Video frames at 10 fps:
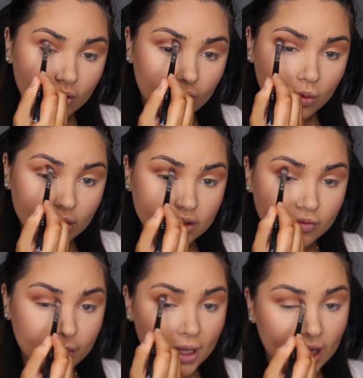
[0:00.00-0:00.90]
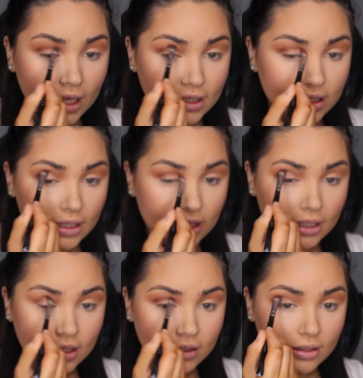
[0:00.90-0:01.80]
Once I've patted it
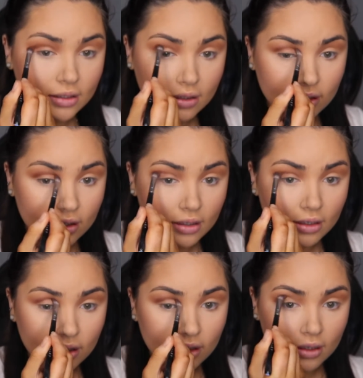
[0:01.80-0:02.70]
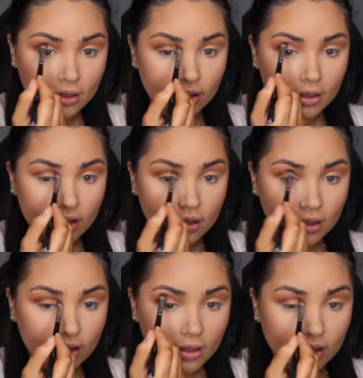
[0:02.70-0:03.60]
in,
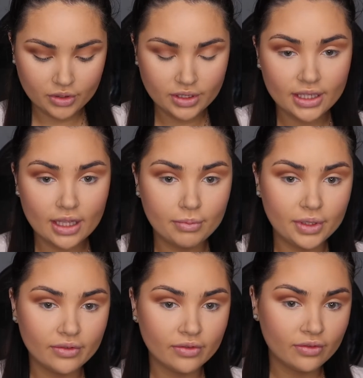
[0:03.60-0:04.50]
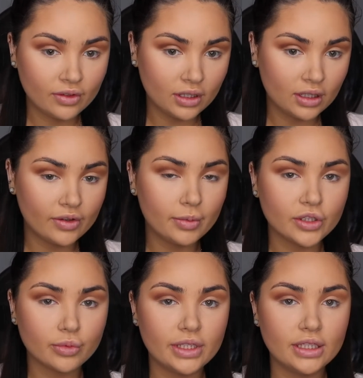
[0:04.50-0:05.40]
I'm just going to take that big fluffy
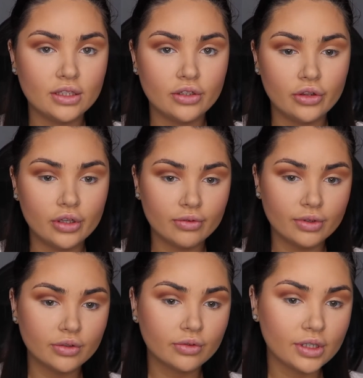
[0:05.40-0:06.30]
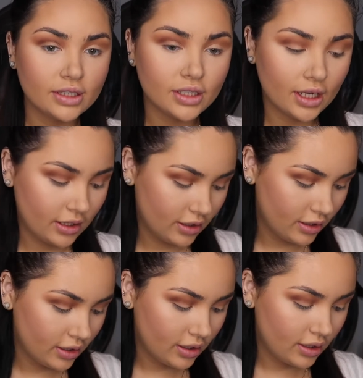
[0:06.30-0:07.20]
brush we did to do the original crease shade,
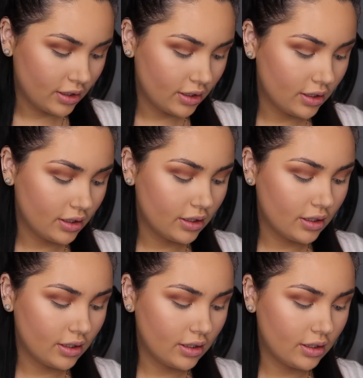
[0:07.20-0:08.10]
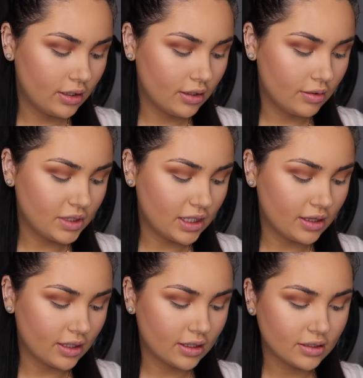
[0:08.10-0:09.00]
and I'm
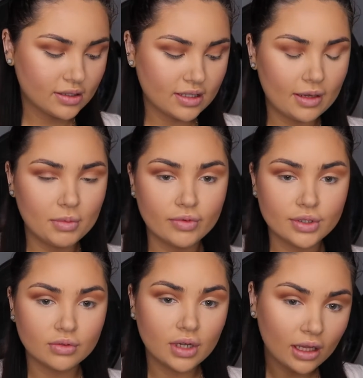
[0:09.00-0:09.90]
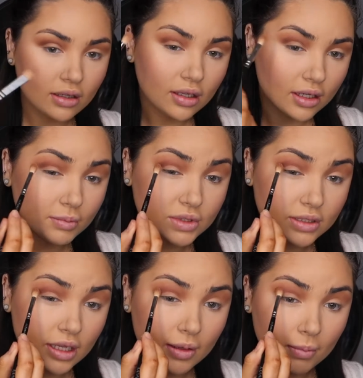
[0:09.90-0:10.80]
taking that same original color and I'm just